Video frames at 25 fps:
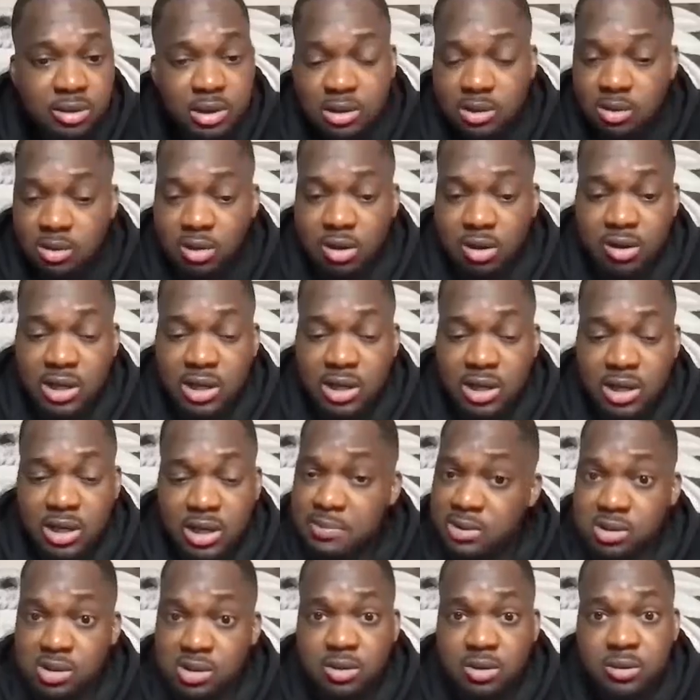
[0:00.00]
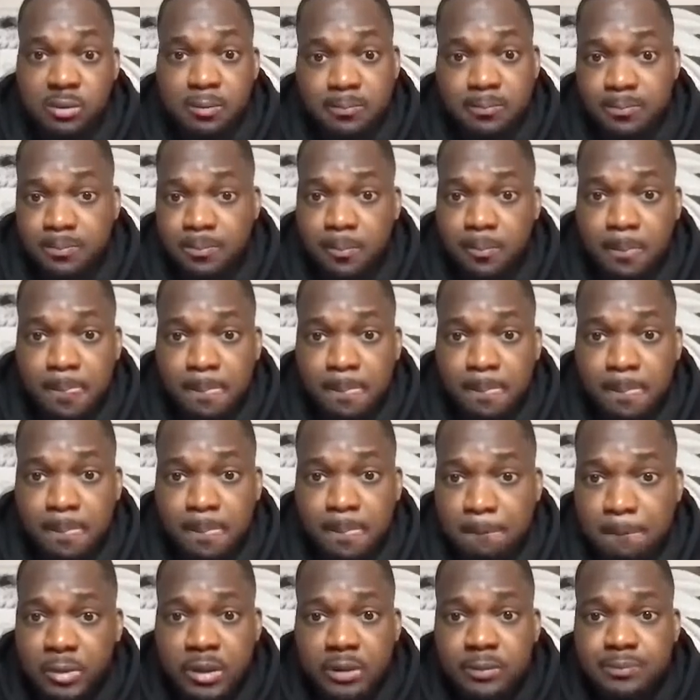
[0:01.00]
Spurs are a team that's gonna,
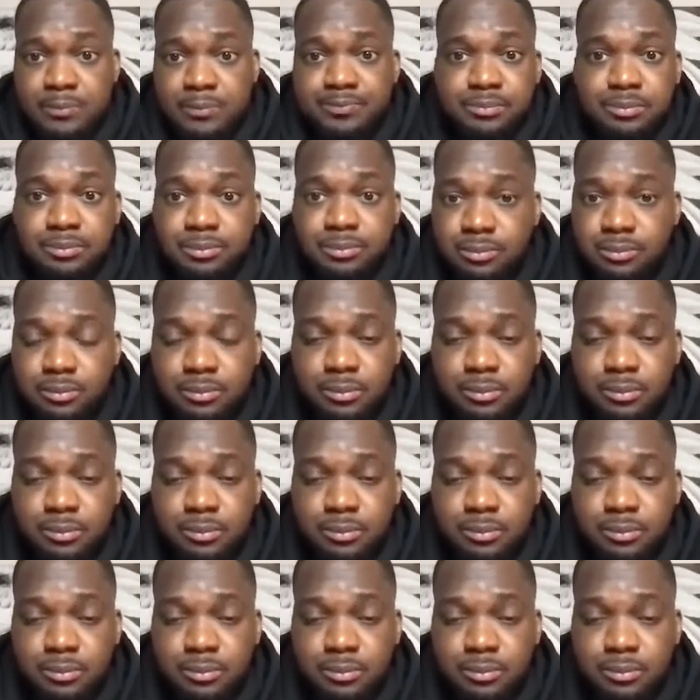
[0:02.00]
be there and